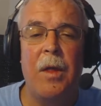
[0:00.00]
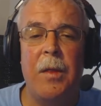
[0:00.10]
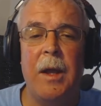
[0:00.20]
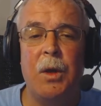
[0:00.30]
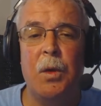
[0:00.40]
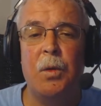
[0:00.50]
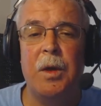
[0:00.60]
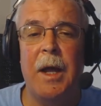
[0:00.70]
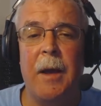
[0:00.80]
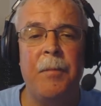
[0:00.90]
than they do
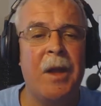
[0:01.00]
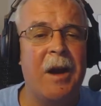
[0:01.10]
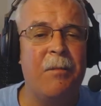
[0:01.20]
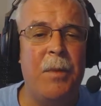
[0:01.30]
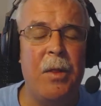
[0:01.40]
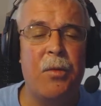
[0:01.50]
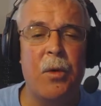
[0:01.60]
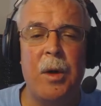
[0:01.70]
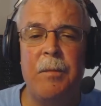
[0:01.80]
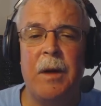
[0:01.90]
today. I've been
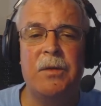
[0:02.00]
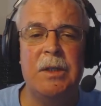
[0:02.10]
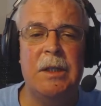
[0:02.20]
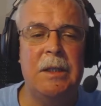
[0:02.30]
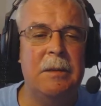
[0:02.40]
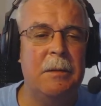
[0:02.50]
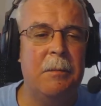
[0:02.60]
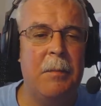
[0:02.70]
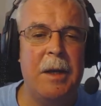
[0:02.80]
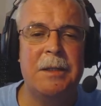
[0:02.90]
through it. I've seen
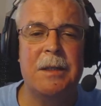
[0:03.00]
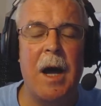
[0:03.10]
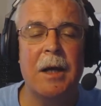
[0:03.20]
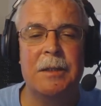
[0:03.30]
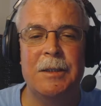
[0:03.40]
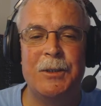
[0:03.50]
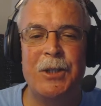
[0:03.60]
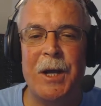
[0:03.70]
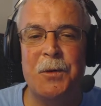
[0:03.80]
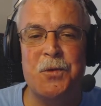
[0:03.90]
many stocks and
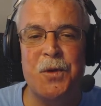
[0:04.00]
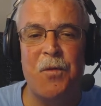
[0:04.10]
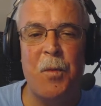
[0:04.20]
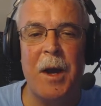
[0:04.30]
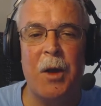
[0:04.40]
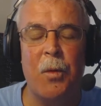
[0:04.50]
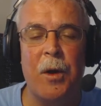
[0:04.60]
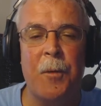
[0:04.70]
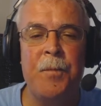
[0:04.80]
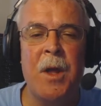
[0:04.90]
sectors over my
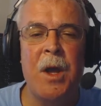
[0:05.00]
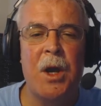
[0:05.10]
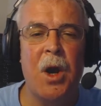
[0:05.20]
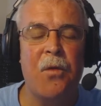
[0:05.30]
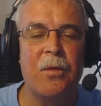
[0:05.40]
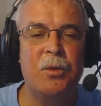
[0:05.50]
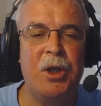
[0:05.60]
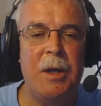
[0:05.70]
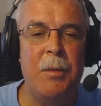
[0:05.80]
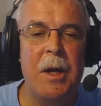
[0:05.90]
career go from
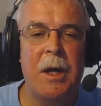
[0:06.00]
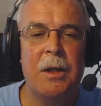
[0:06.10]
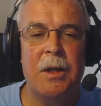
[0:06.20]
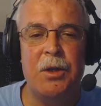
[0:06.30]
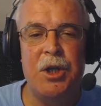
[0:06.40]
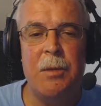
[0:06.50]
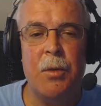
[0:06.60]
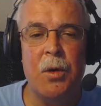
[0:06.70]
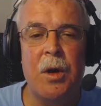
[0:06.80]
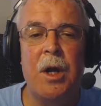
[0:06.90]
cheap to
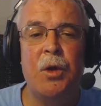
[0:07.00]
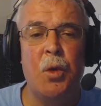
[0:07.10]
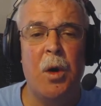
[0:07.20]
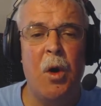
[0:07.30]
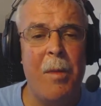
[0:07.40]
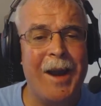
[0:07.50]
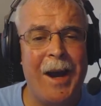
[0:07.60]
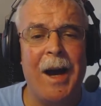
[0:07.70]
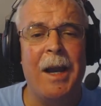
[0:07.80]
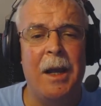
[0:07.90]
cheaper to, oh my
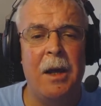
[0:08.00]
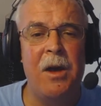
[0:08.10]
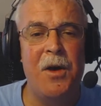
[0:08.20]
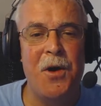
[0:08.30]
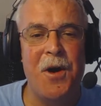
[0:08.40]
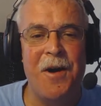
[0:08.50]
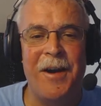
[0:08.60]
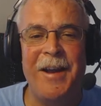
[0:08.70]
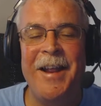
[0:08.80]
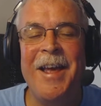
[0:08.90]
God. All
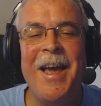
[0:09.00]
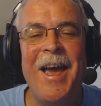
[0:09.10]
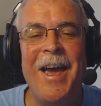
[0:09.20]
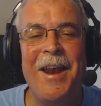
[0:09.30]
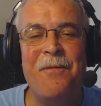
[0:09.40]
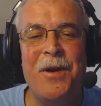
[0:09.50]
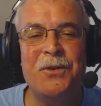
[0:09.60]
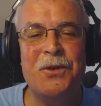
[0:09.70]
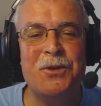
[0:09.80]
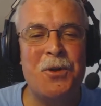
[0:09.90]
right. And
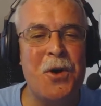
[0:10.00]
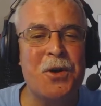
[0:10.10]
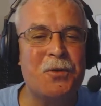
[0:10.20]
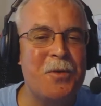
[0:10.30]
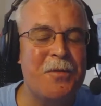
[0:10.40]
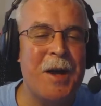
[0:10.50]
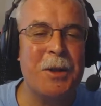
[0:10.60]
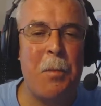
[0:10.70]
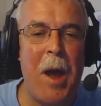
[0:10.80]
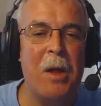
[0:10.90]
eventually, as long as we've
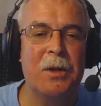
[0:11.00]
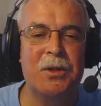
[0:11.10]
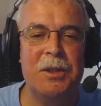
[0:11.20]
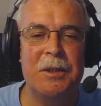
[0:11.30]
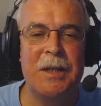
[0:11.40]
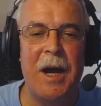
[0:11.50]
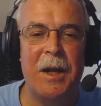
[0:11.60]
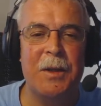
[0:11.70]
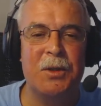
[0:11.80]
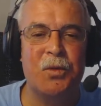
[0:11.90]
got the balance sheet
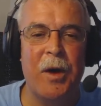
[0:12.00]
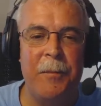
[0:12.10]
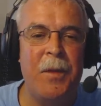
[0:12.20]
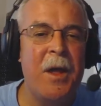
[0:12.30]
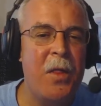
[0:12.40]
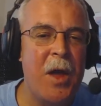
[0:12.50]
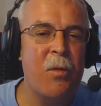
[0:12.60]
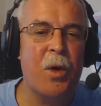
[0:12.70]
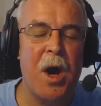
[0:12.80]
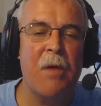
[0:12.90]
side of this right, they
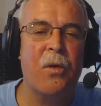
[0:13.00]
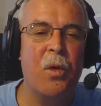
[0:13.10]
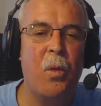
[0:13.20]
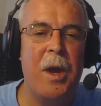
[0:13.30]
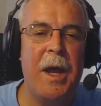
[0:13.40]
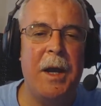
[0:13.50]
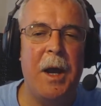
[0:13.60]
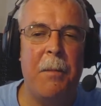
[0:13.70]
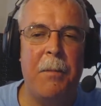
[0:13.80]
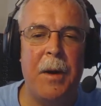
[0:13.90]
recover and we end
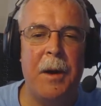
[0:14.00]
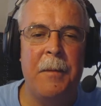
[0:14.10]
up